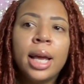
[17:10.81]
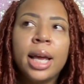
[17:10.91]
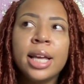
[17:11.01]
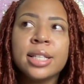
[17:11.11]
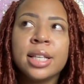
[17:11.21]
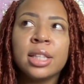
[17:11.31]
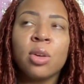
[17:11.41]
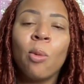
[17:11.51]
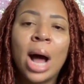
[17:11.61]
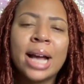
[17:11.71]
isn't
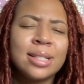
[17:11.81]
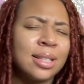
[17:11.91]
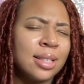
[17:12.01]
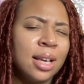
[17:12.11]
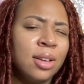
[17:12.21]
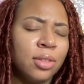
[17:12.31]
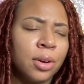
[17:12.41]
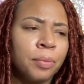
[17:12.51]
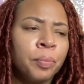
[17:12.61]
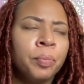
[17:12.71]
the wisest
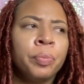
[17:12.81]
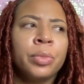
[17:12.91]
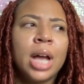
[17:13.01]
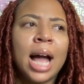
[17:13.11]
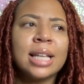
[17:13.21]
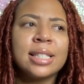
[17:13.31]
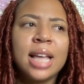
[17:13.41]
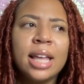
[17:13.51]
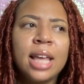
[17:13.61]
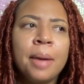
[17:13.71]
either. I
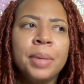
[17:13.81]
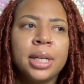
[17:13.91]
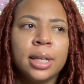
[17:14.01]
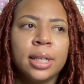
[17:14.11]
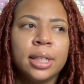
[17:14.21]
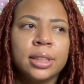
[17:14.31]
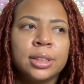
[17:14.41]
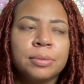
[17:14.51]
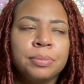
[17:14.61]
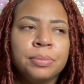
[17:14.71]
say that because